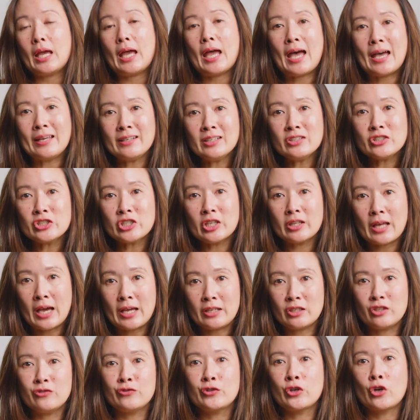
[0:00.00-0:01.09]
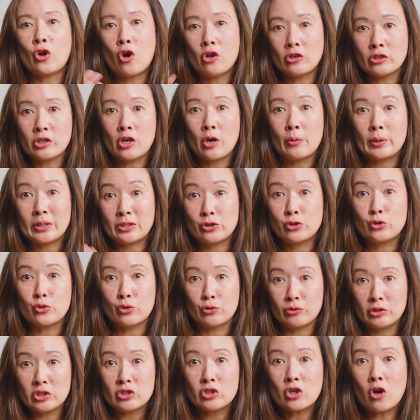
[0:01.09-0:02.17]
Added to that, you've got ongoing
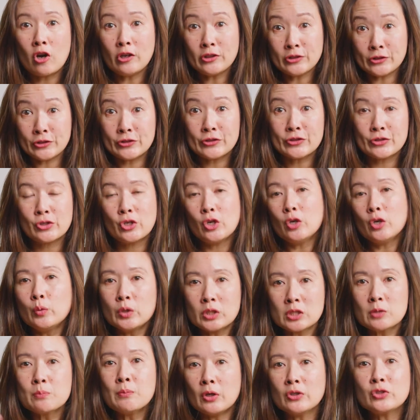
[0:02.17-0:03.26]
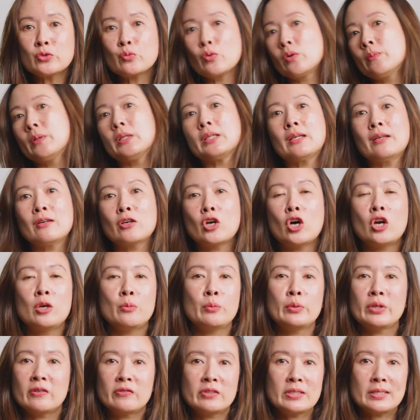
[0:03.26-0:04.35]
storage costs, which most women can cope
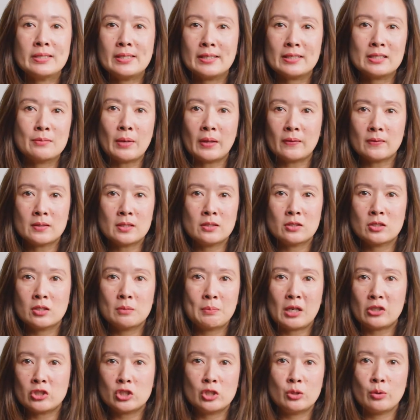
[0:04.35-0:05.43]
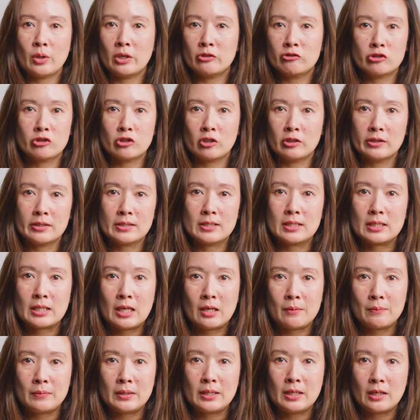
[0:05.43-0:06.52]
with. Every 6 months, it's about $200 to
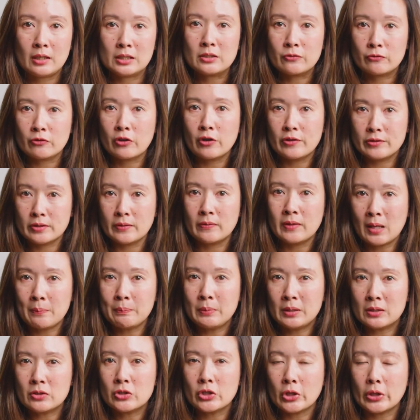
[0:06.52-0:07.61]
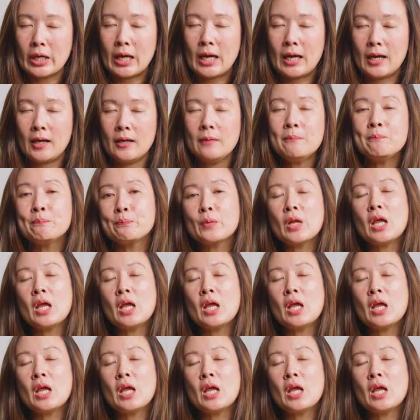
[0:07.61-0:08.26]
keep the eggs frozen. That bit's okay.